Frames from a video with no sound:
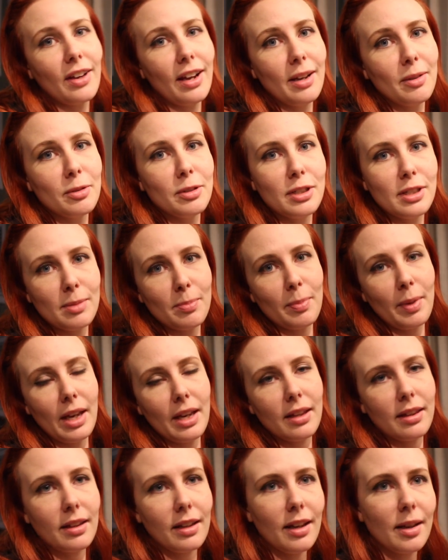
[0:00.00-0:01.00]
I will just
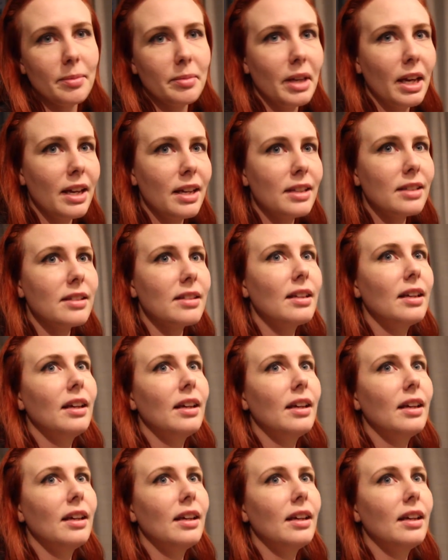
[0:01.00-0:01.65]
bake the cupcakes